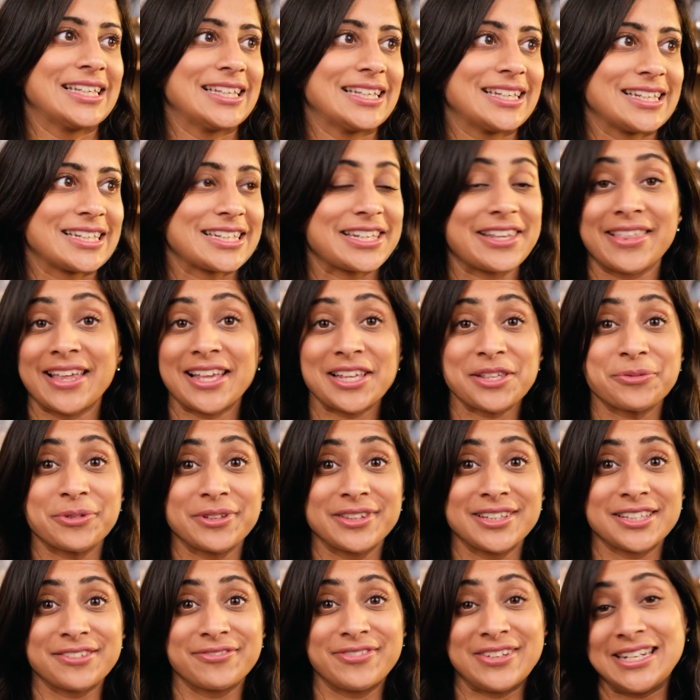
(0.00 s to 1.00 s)
So that's what
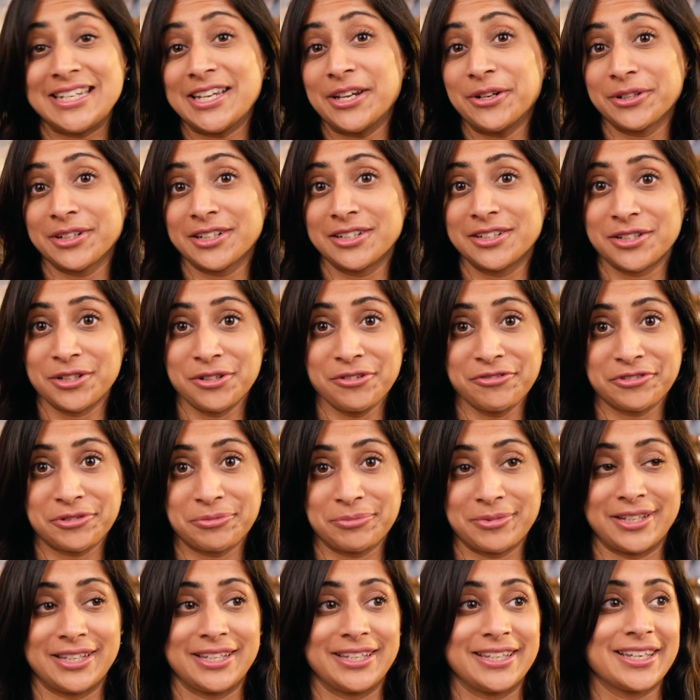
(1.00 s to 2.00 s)
this video can do for
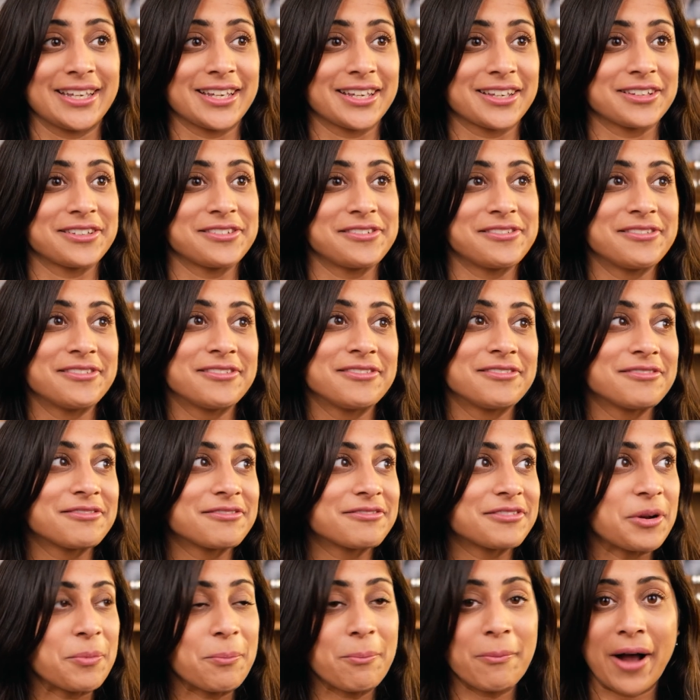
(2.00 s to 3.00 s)
me. It can
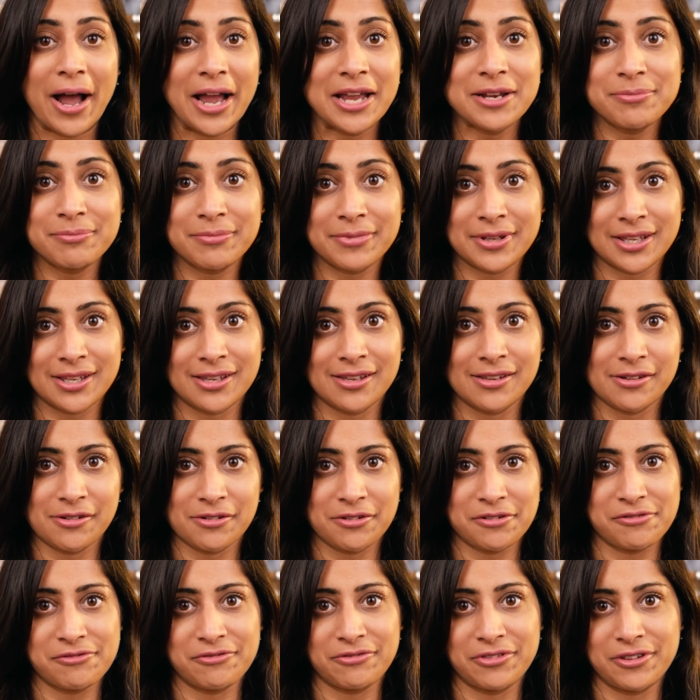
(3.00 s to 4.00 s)
remind me
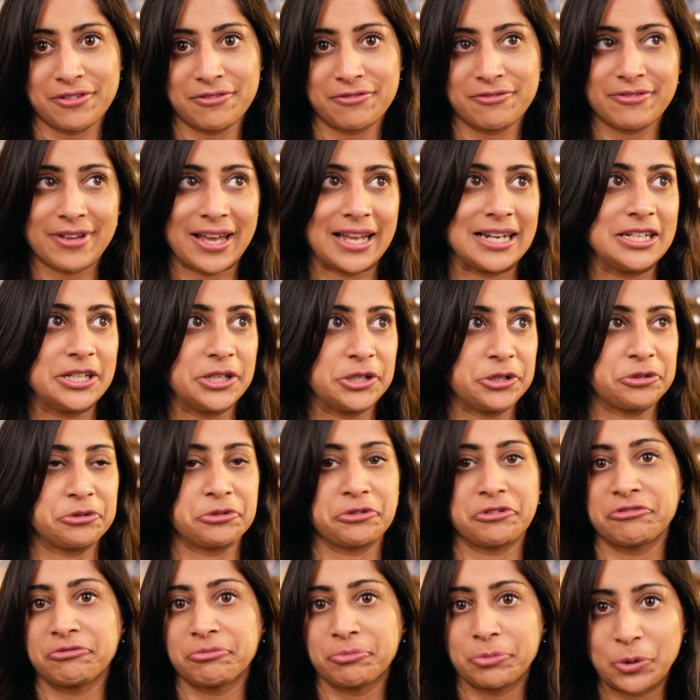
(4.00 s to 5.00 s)
of the value
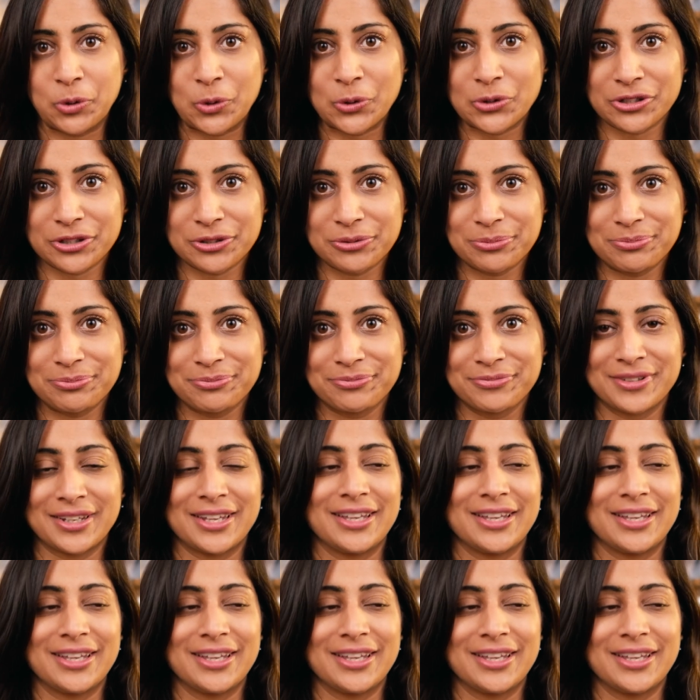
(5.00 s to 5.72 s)
of boredom.